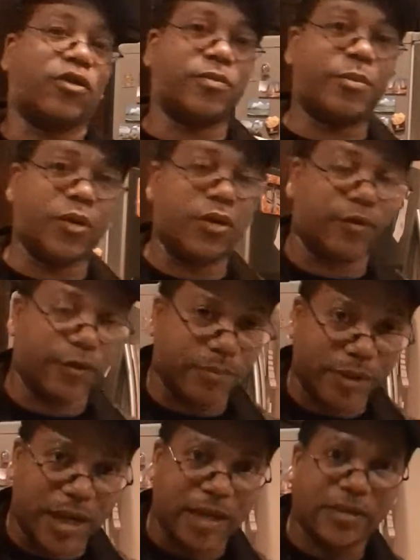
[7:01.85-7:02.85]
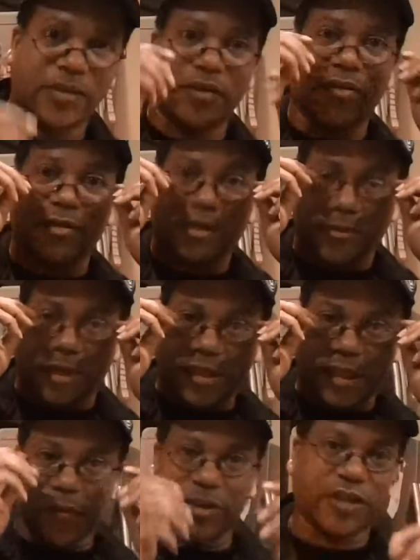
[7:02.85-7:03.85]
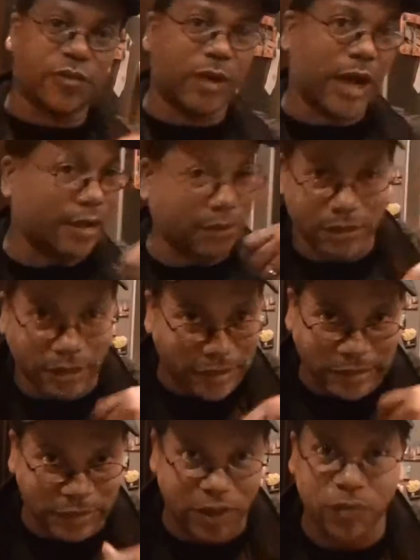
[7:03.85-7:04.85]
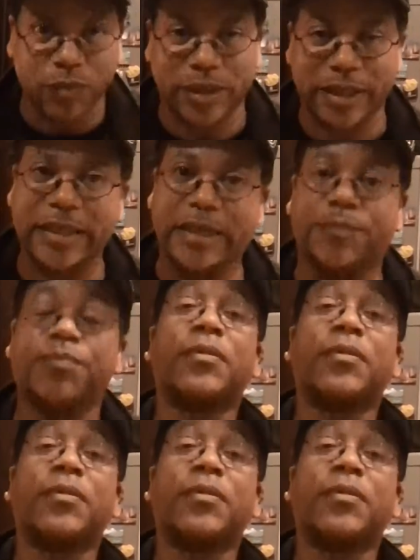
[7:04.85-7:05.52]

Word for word: or spoon it over pasta or something like that. We just want to, we just want to eat.